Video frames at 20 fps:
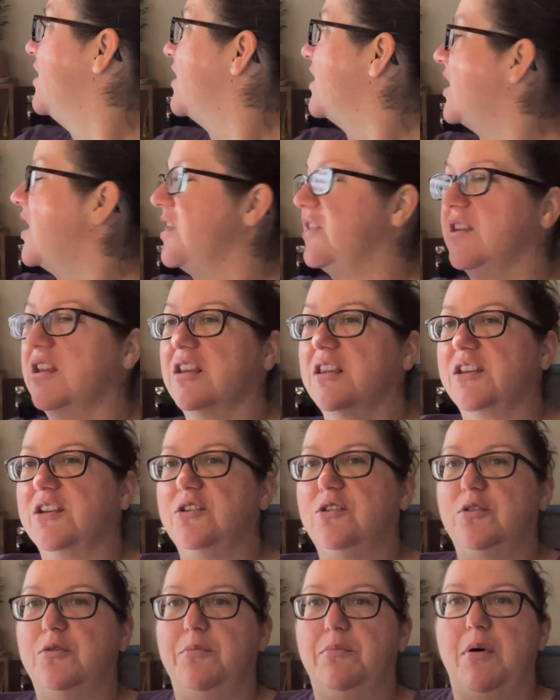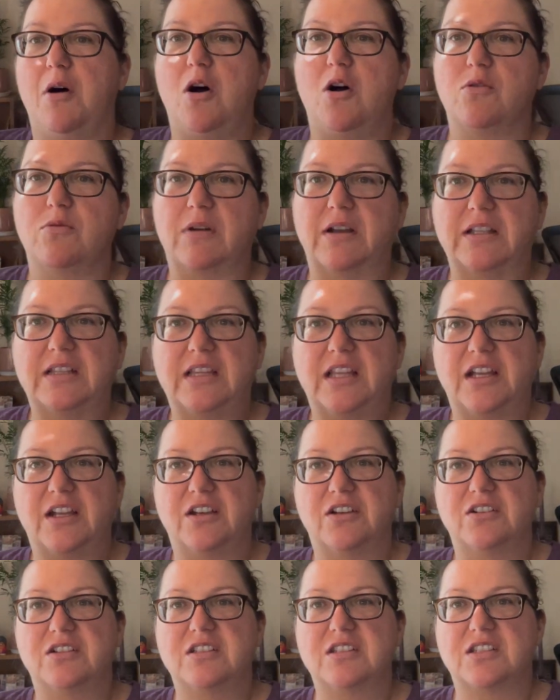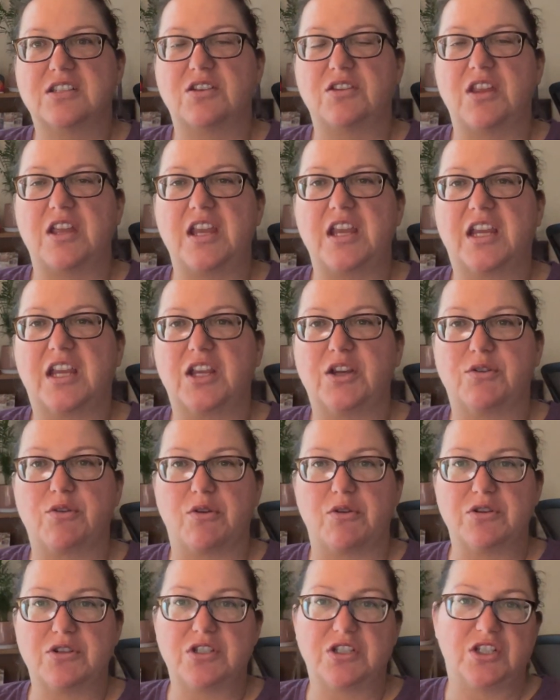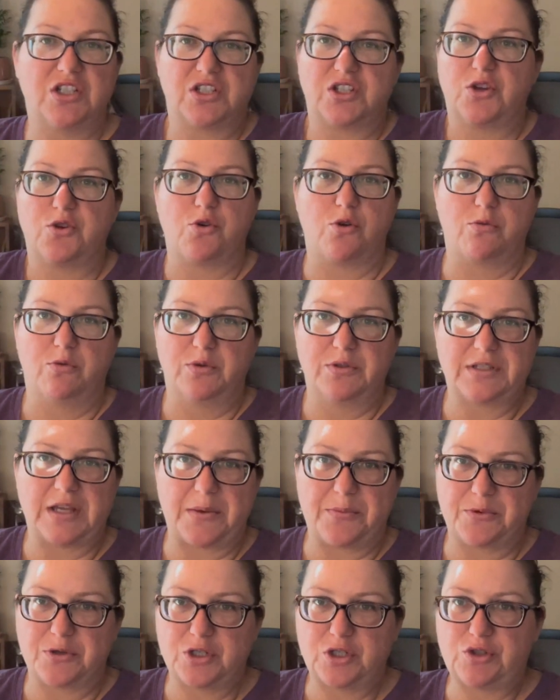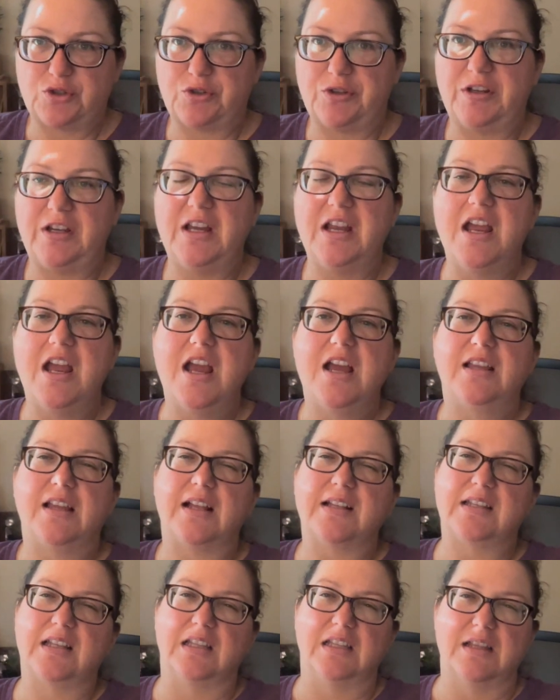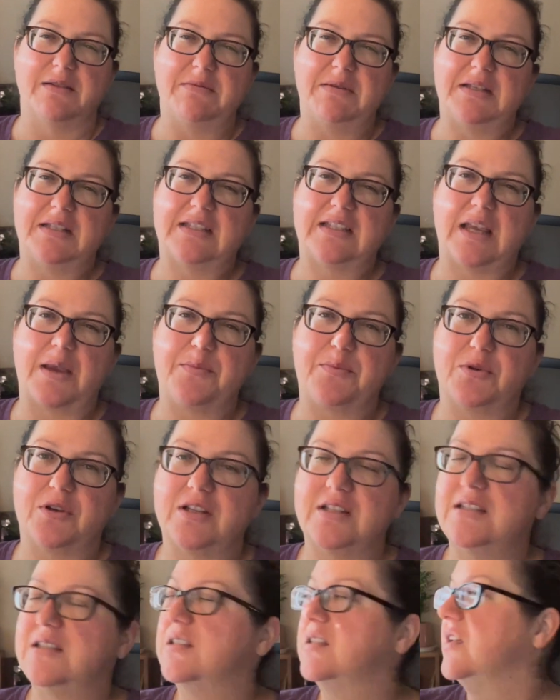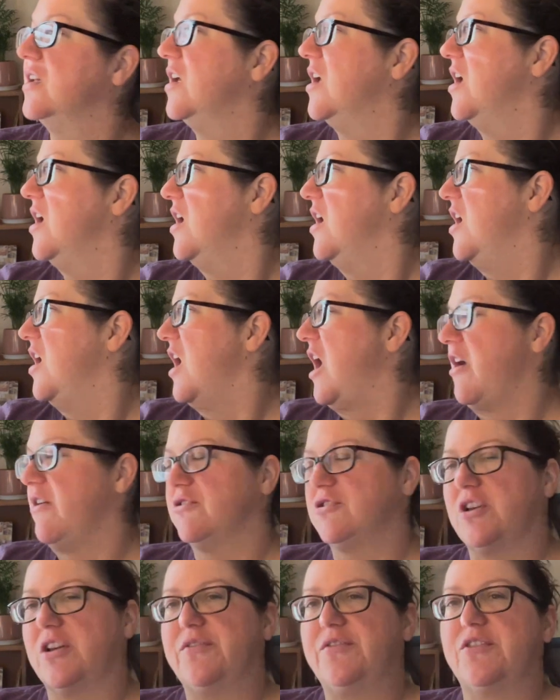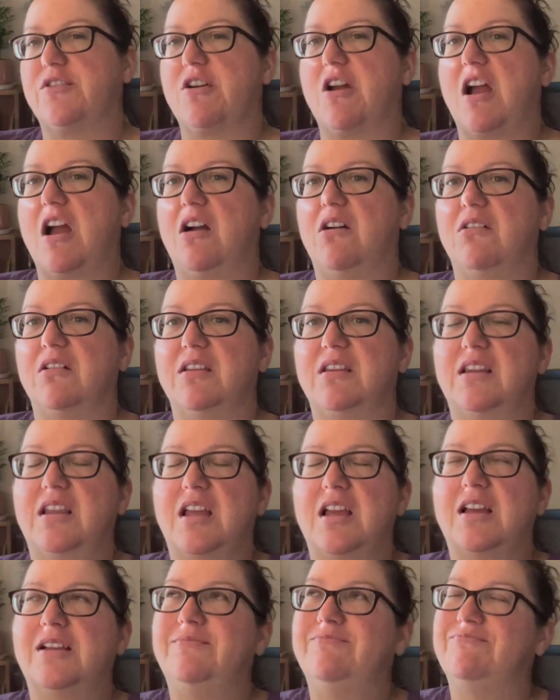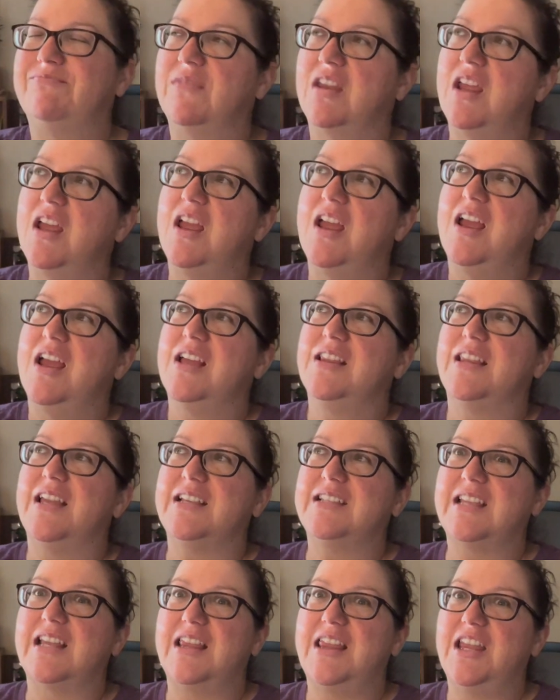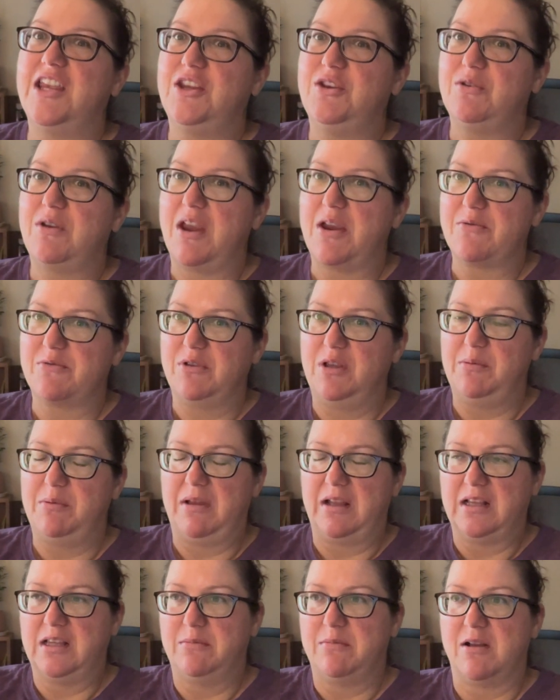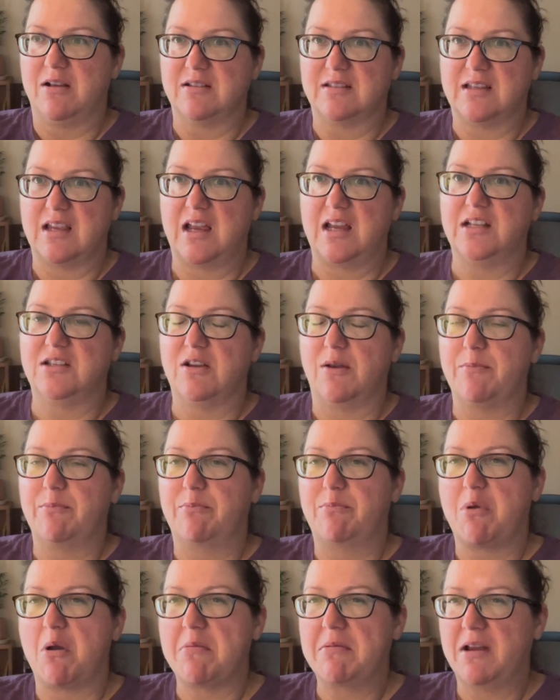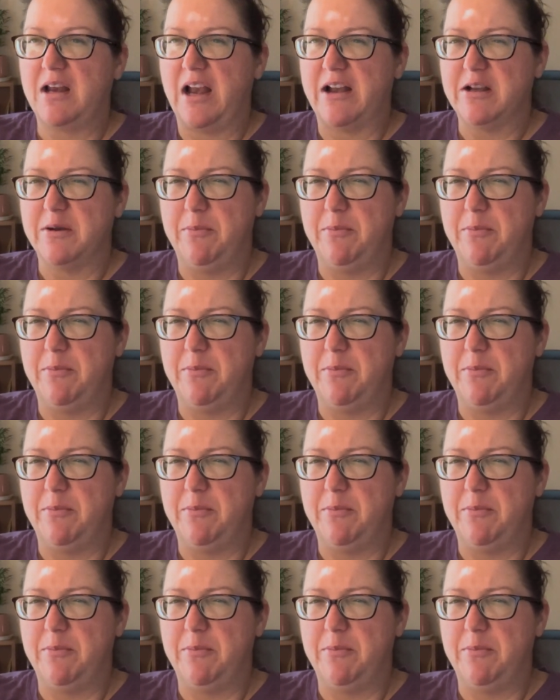and the little ball right there so that it can grow into just a normal cypress tree. That's a lemon cypress. I was trying to figure out, they said that you can't really plant them outside, so I'm probably gonna have to